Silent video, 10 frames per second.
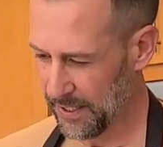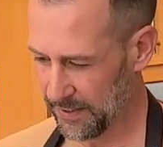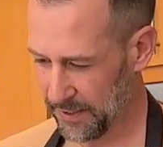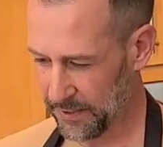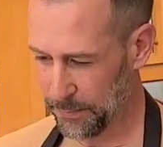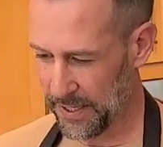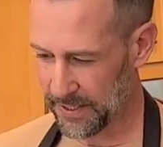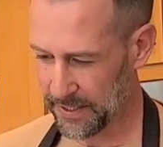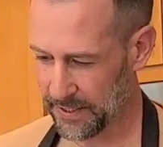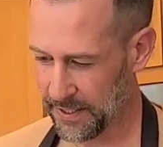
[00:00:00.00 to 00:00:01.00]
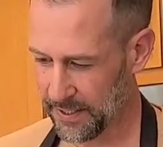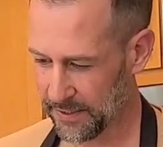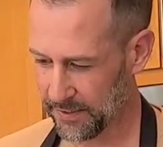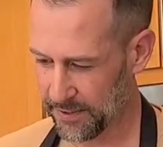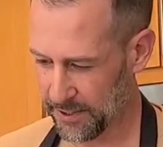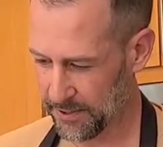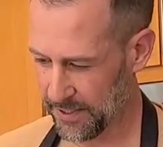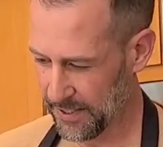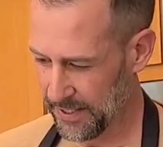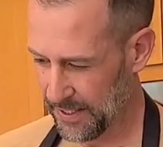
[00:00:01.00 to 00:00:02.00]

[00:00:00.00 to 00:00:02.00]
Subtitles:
It does pack a kick, so